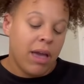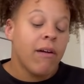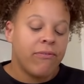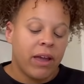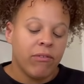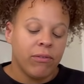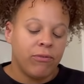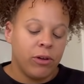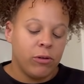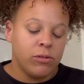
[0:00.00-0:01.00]
Eh, favorite
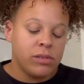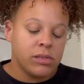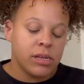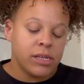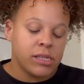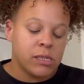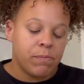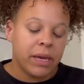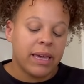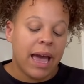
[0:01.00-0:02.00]
foods,
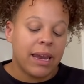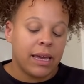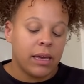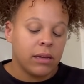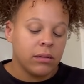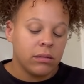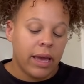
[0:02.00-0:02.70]
spaghetti.